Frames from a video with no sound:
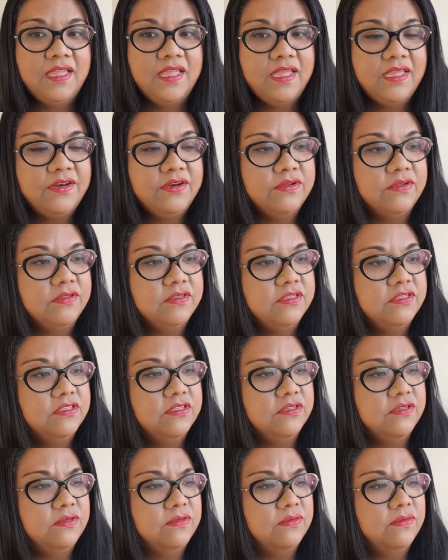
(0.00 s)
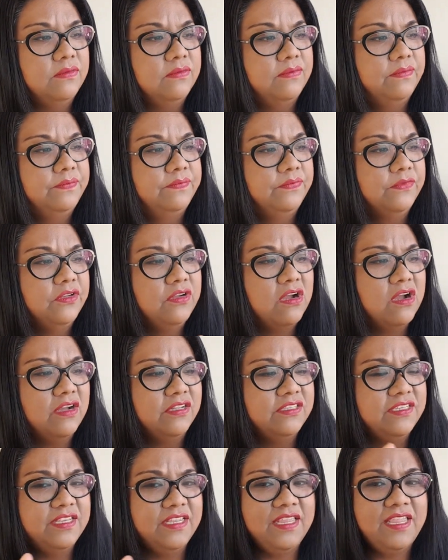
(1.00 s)
and also
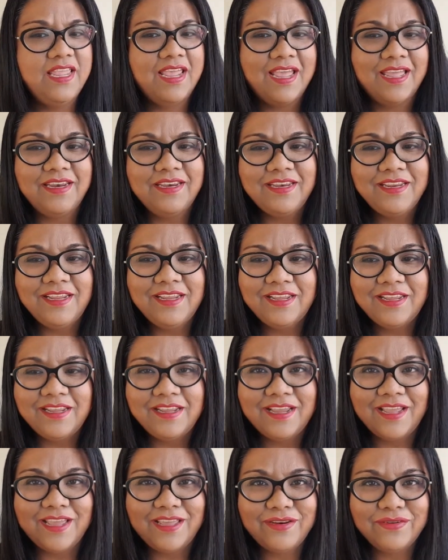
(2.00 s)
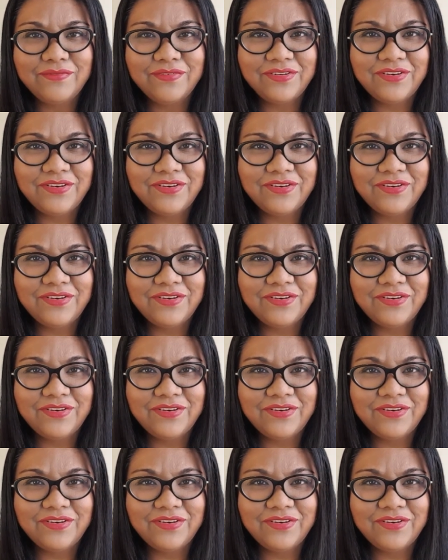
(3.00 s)
cotton candy and